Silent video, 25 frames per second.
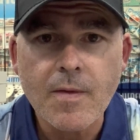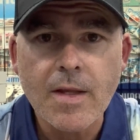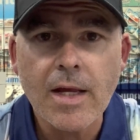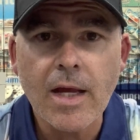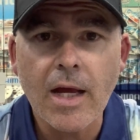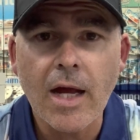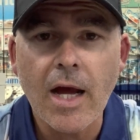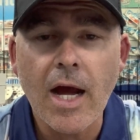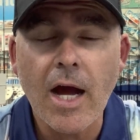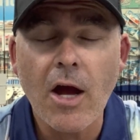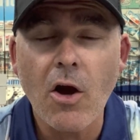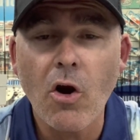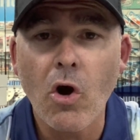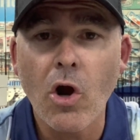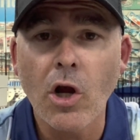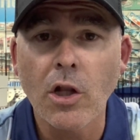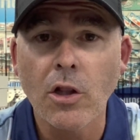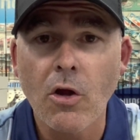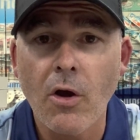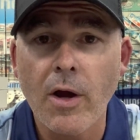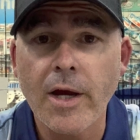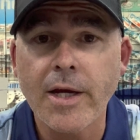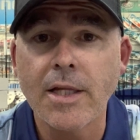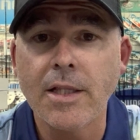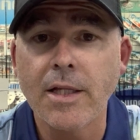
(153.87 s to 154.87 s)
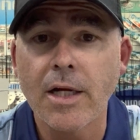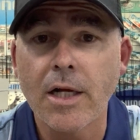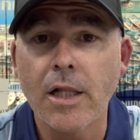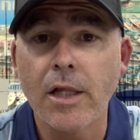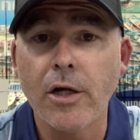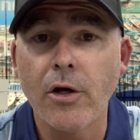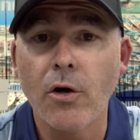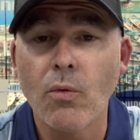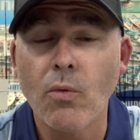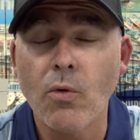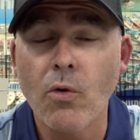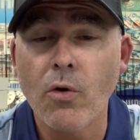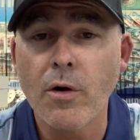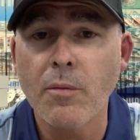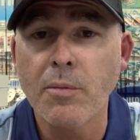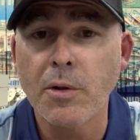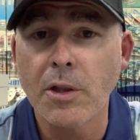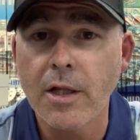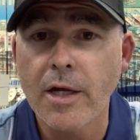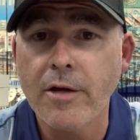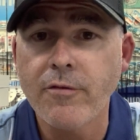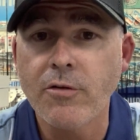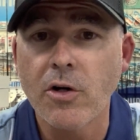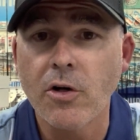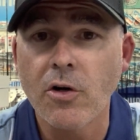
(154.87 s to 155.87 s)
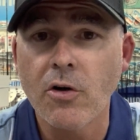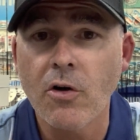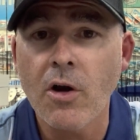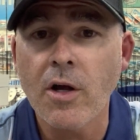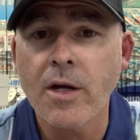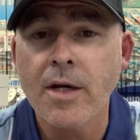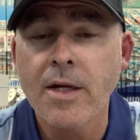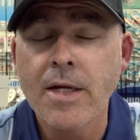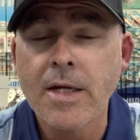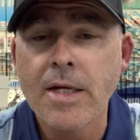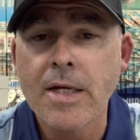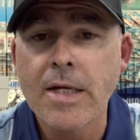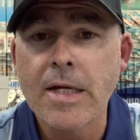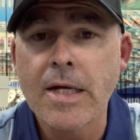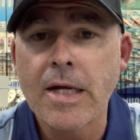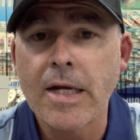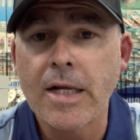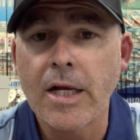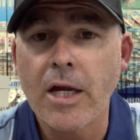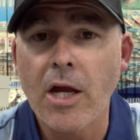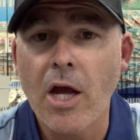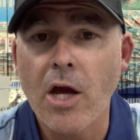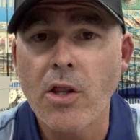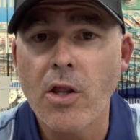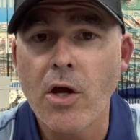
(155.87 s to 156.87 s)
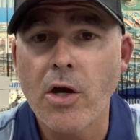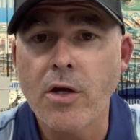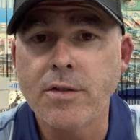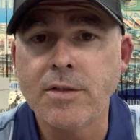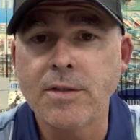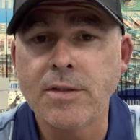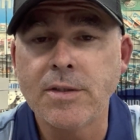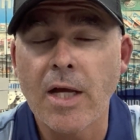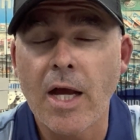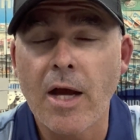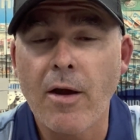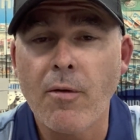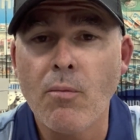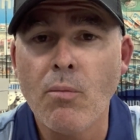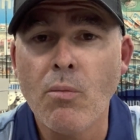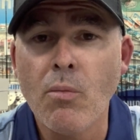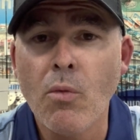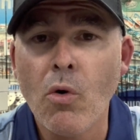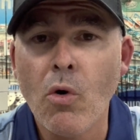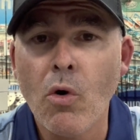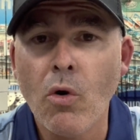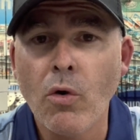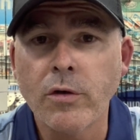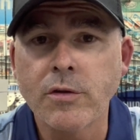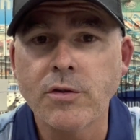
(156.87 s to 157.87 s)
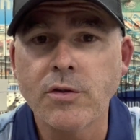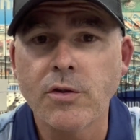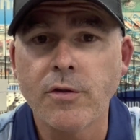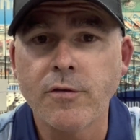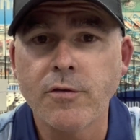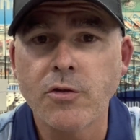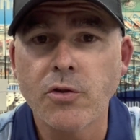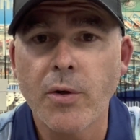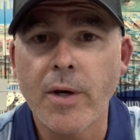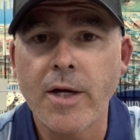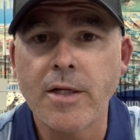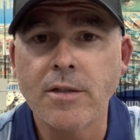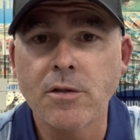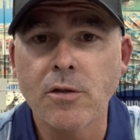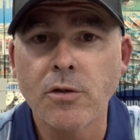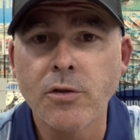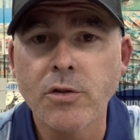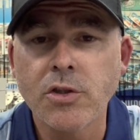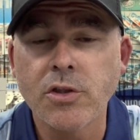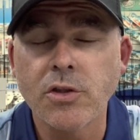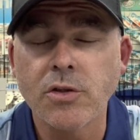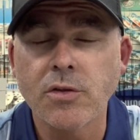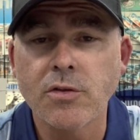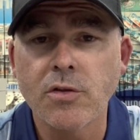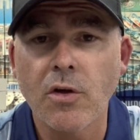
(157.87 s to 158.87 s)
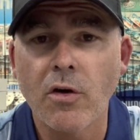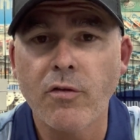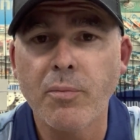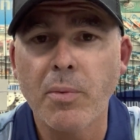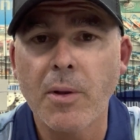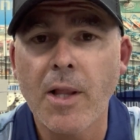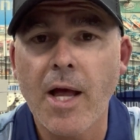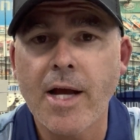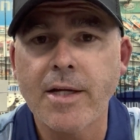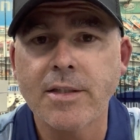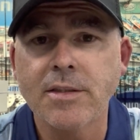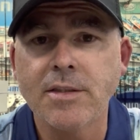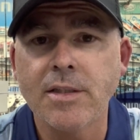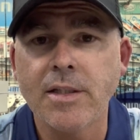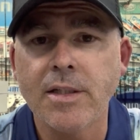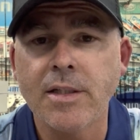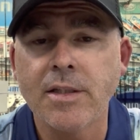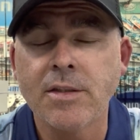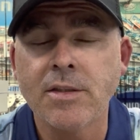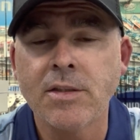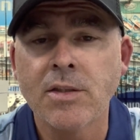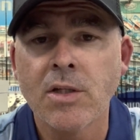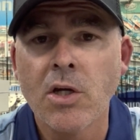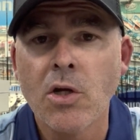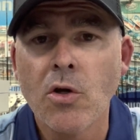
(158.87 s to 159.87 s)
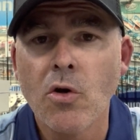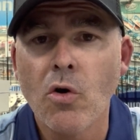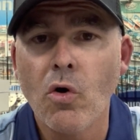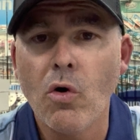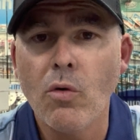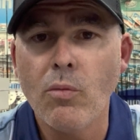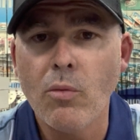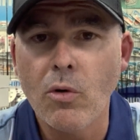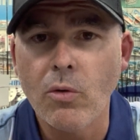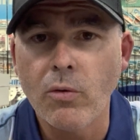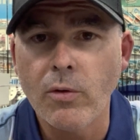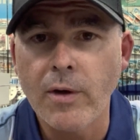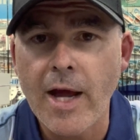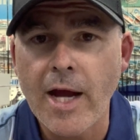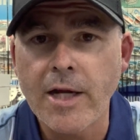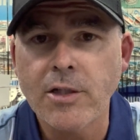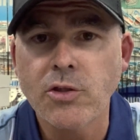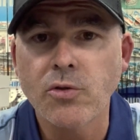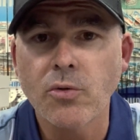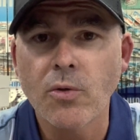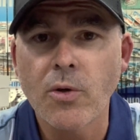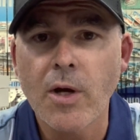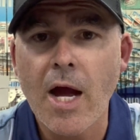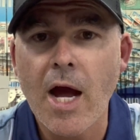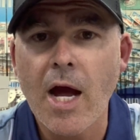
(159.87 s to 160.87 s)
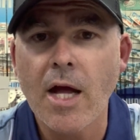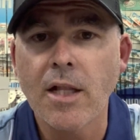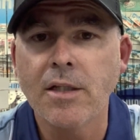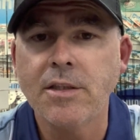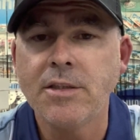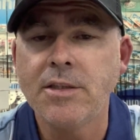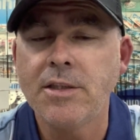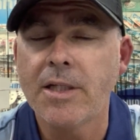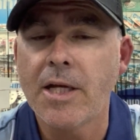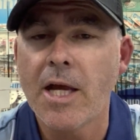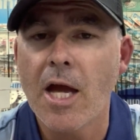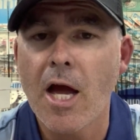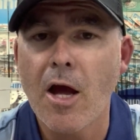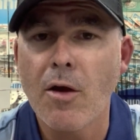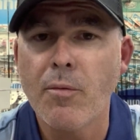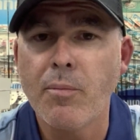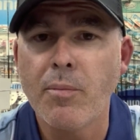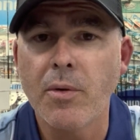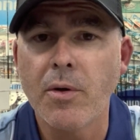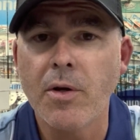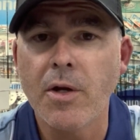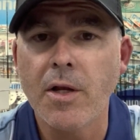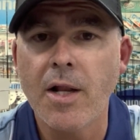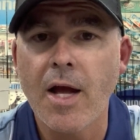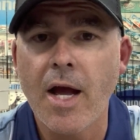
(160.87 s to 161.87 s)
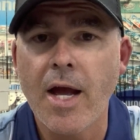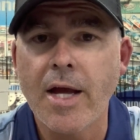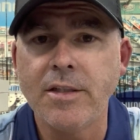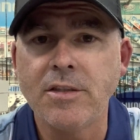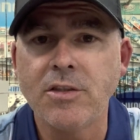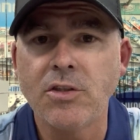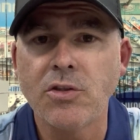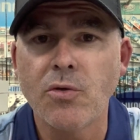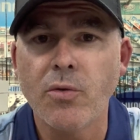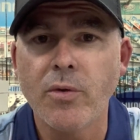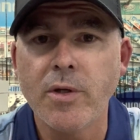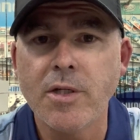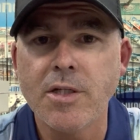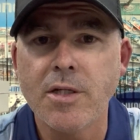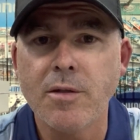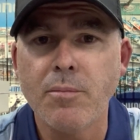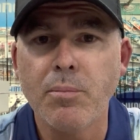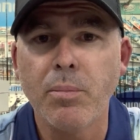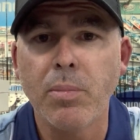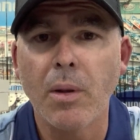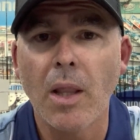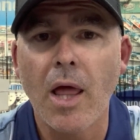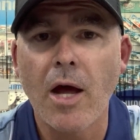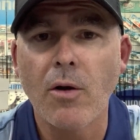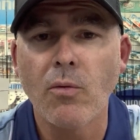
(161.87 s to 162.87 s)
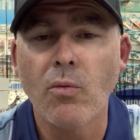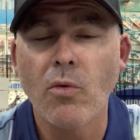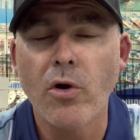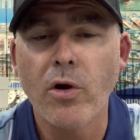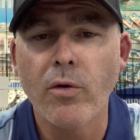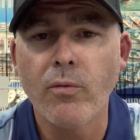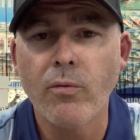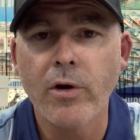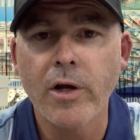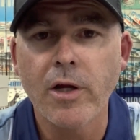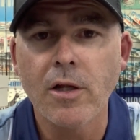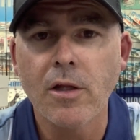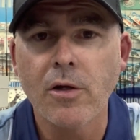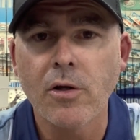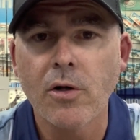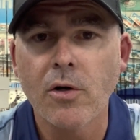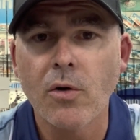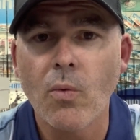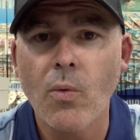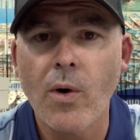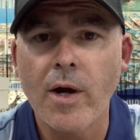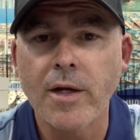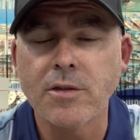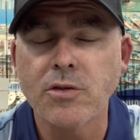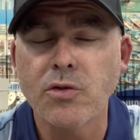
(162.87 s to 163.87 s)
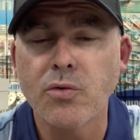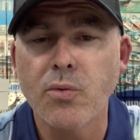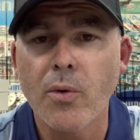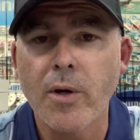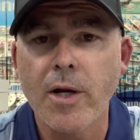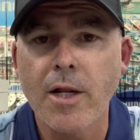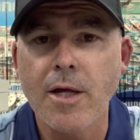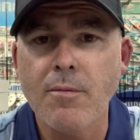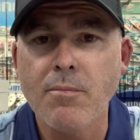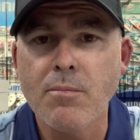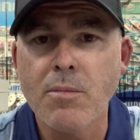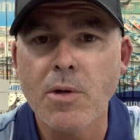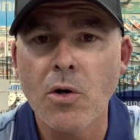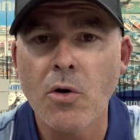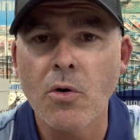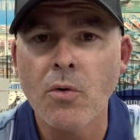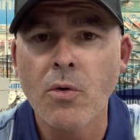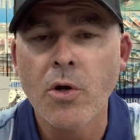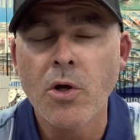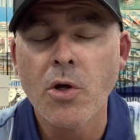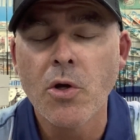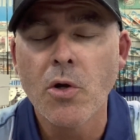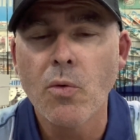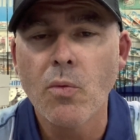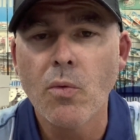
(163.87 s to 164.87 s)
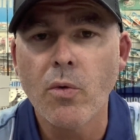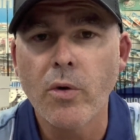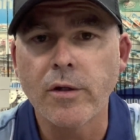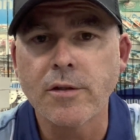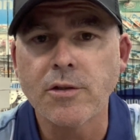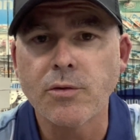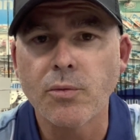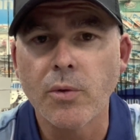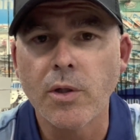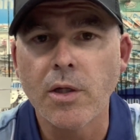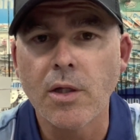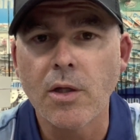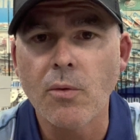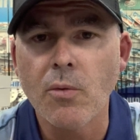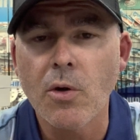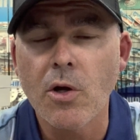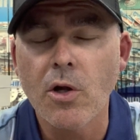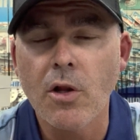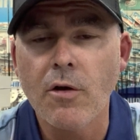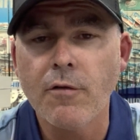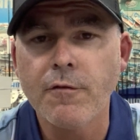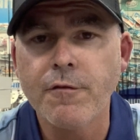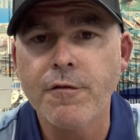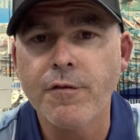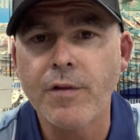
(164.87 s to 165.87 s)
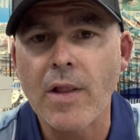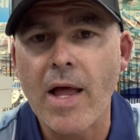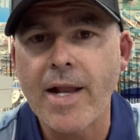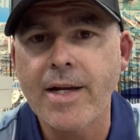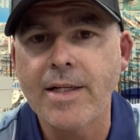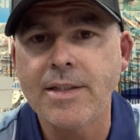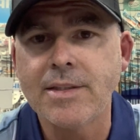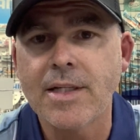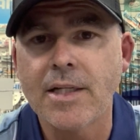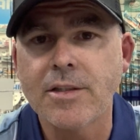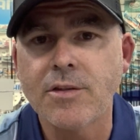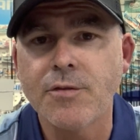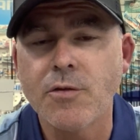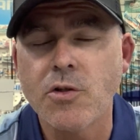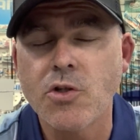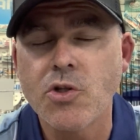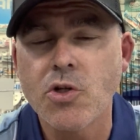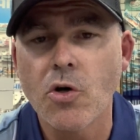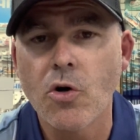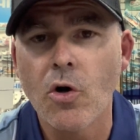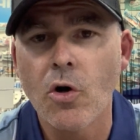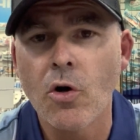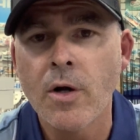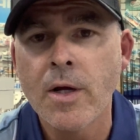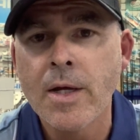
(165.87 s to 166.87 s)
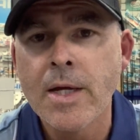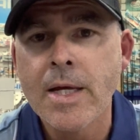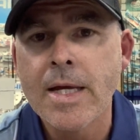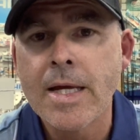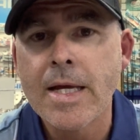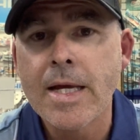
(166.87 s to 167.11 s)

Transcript: I like in the clearer water, believe it or not. They go those more sort of translucent soft plastics or more natural colours. You can't beat a squidgy bloodworm wriggly in a 120 mil. Works really well on flatties, that's for sure.